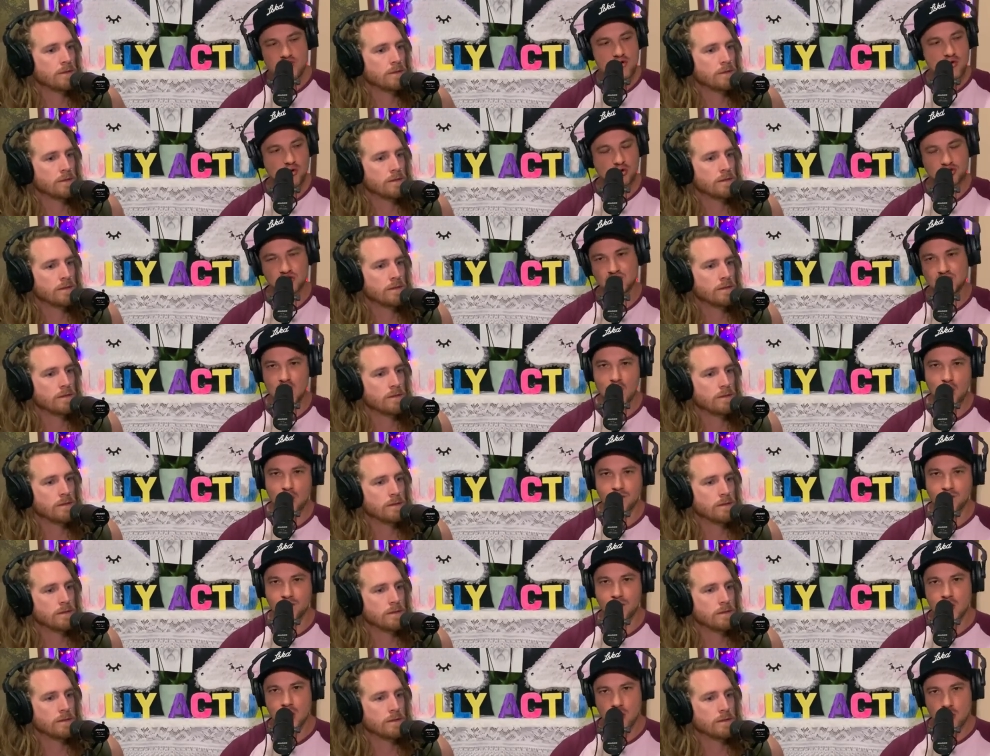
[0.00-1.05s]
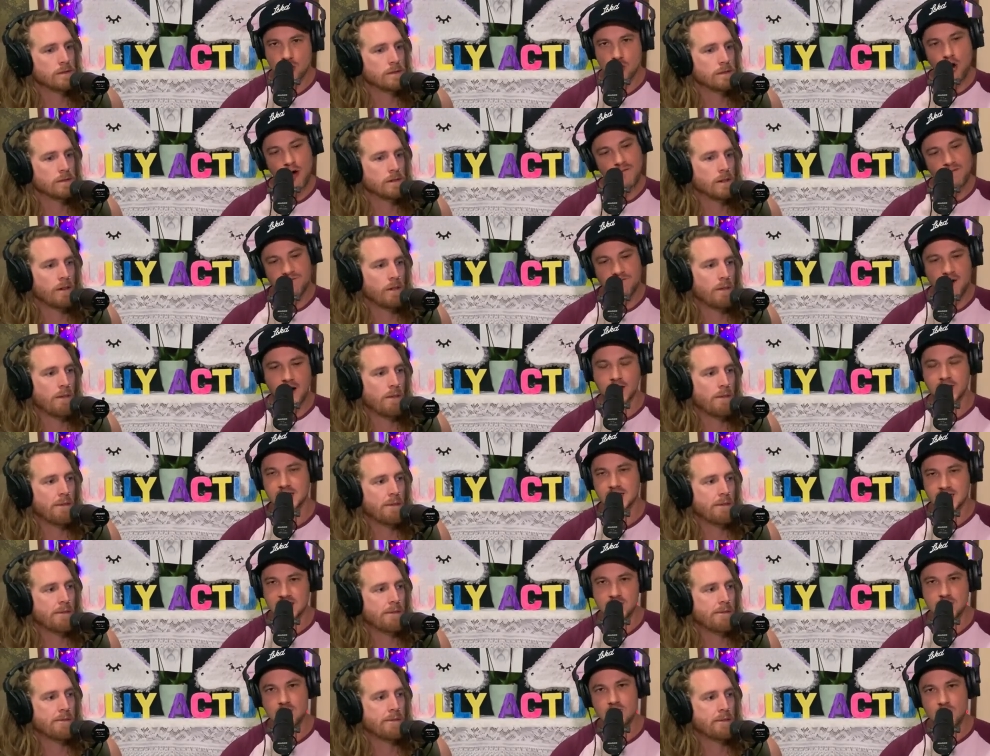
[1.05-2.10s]
Speaker 1: yourself, or I'll fucking
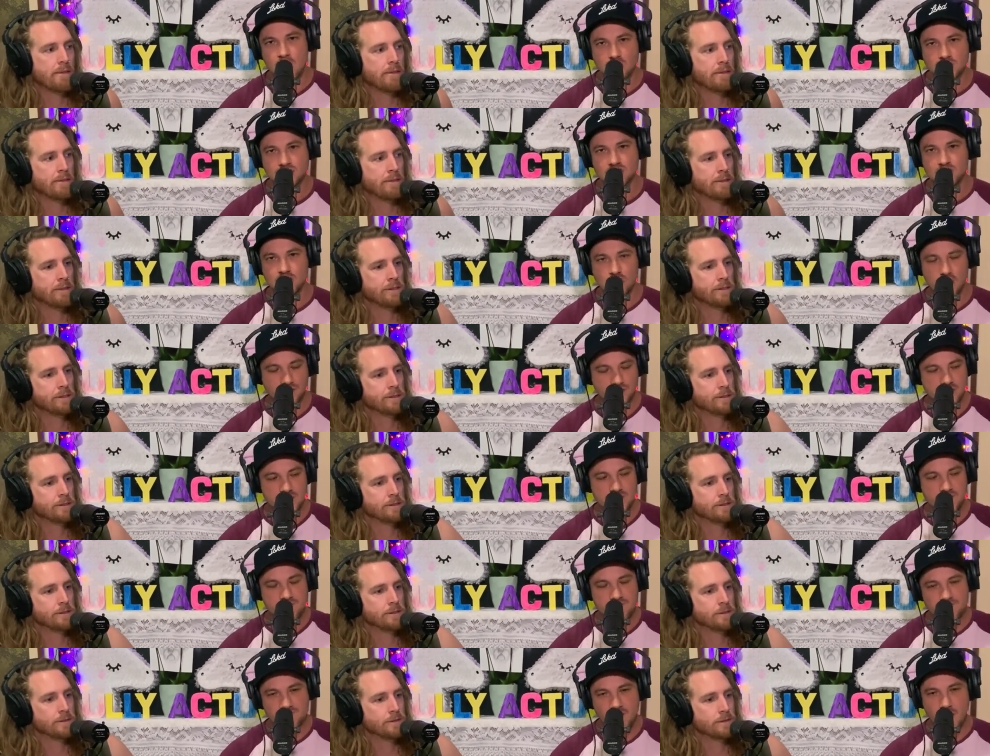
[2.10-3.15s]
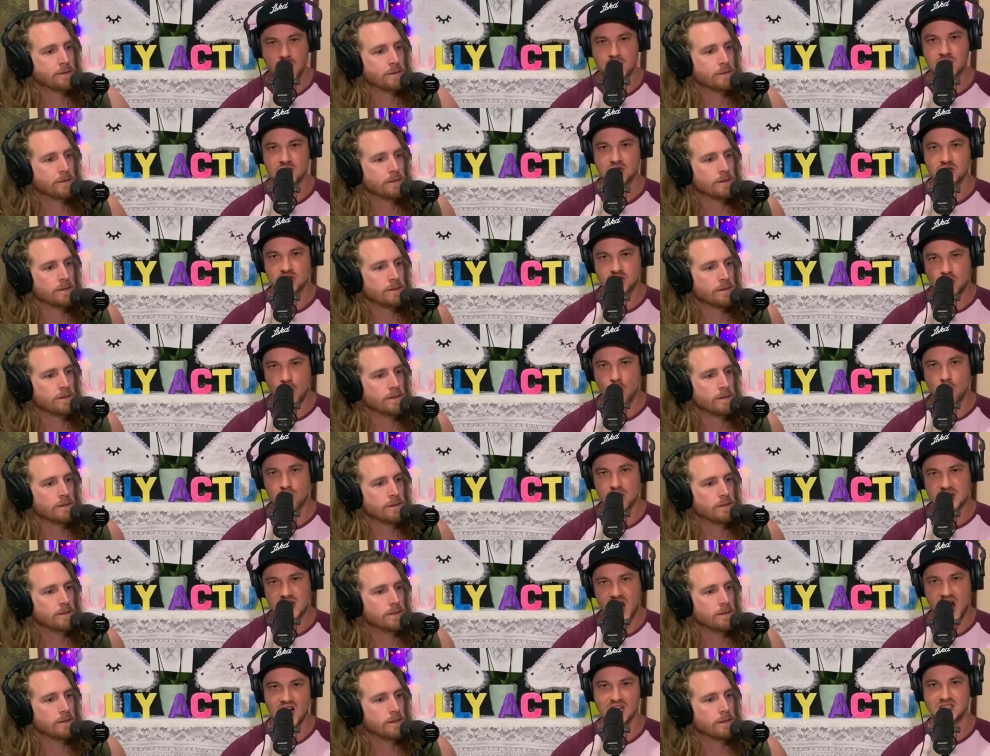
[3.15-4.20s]
kill myself, you fucking dog
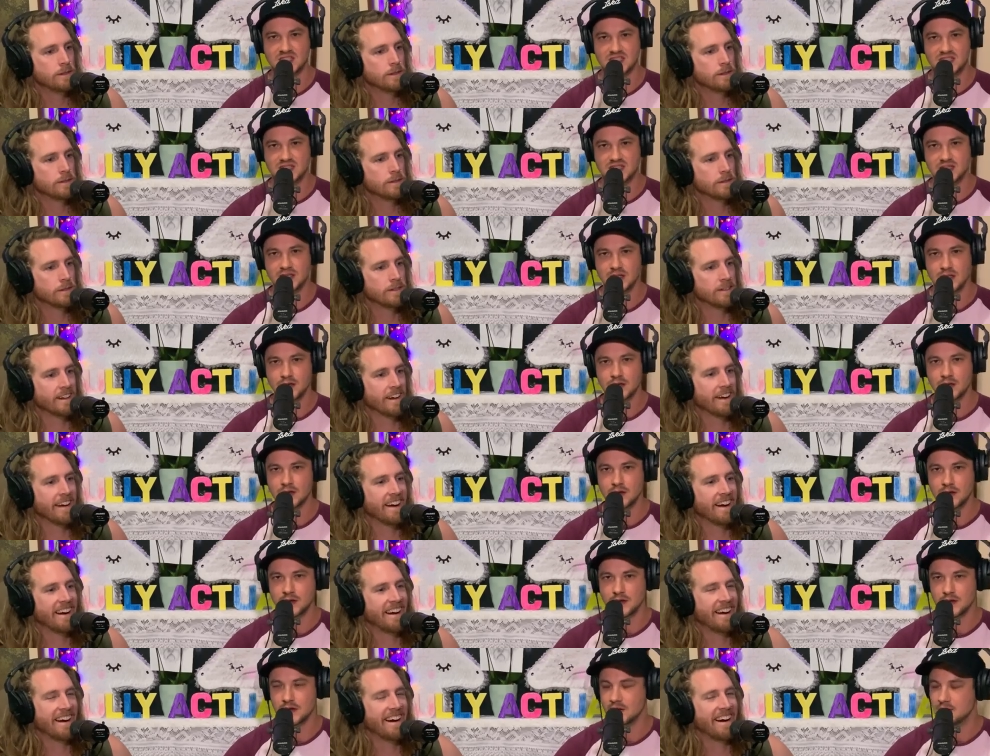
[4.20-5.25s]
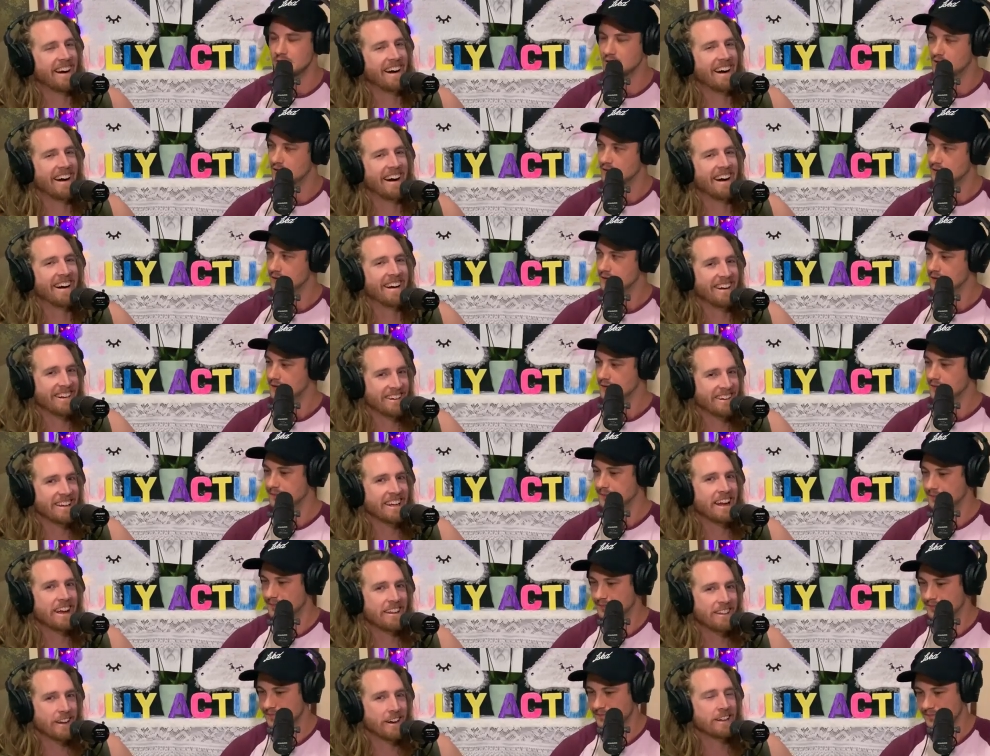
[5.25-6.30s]
cunts.
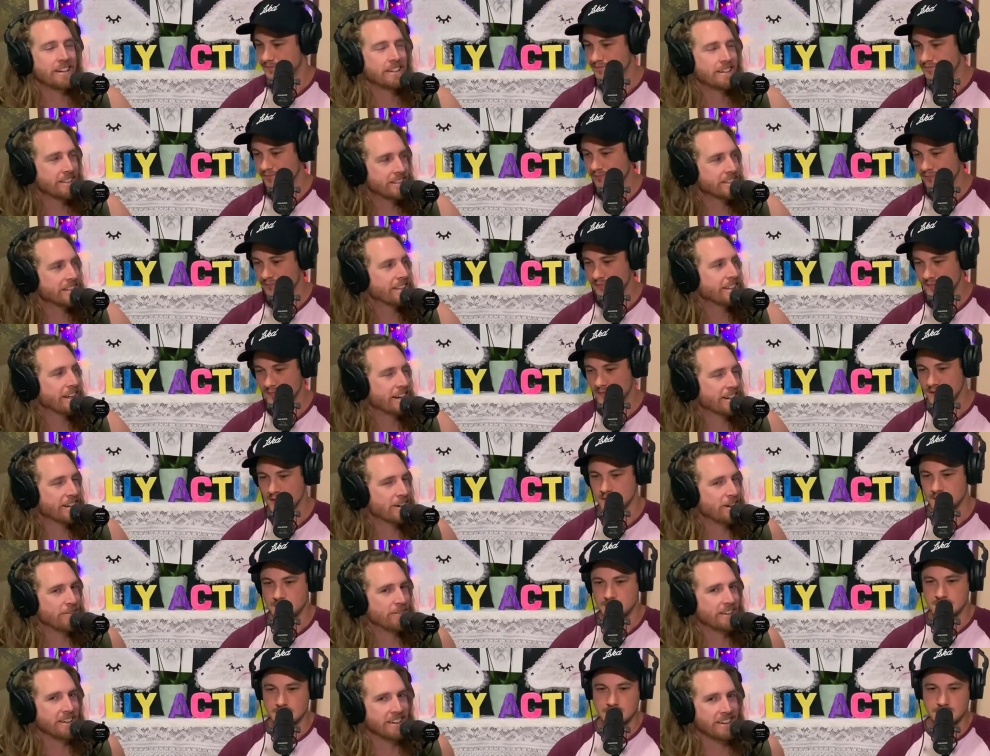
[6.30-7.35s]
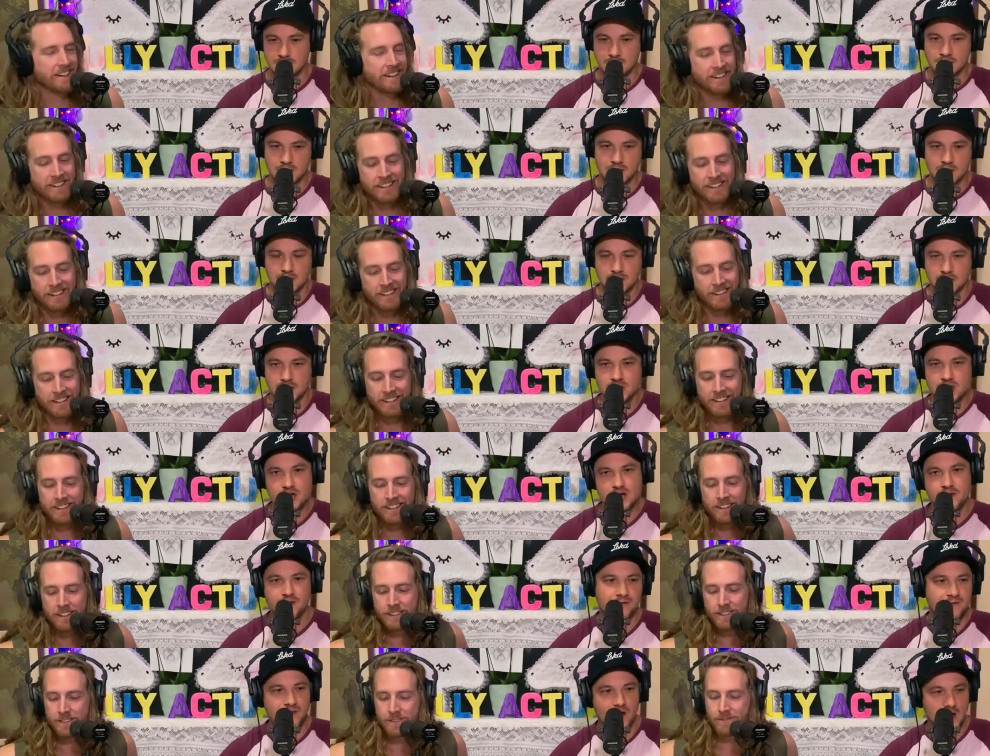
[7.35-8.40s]
Speaker 2: Yeah, I did see that comment.
Speaker 1: You
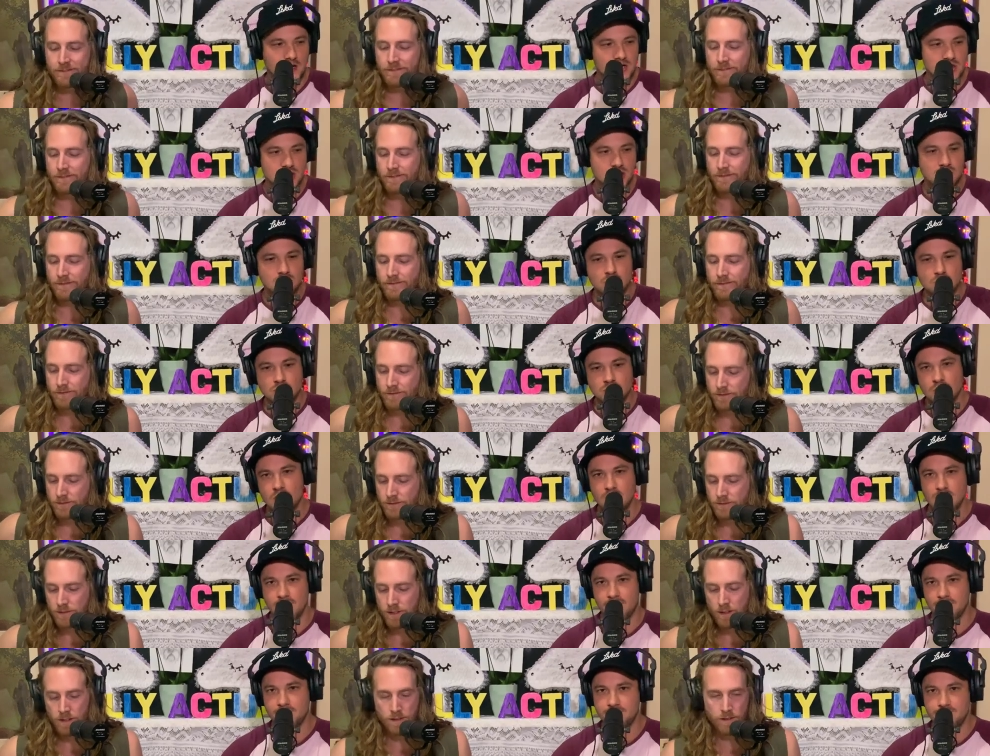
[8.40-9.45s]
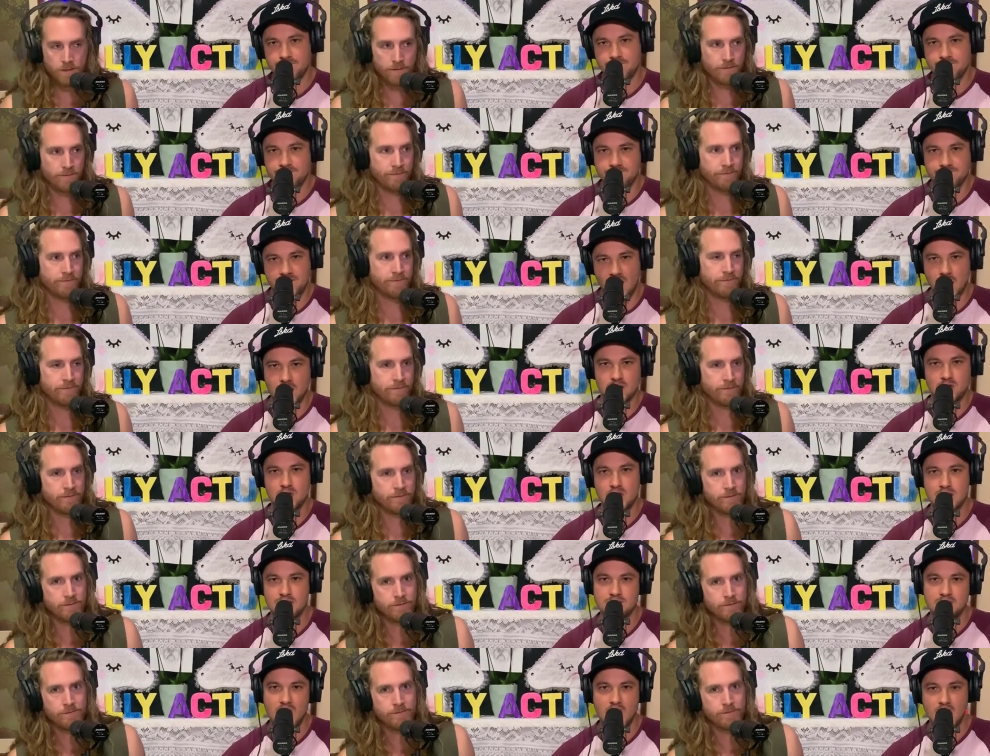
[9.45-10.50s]
fucking look like a
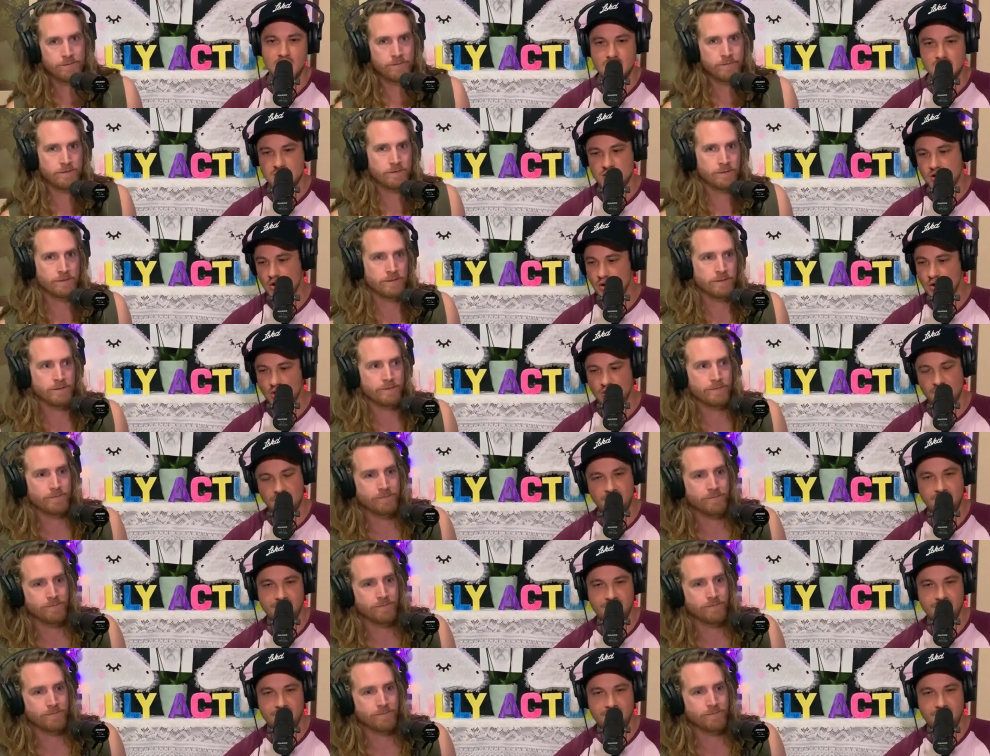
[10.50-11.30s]
fuckwit, Marty. You're the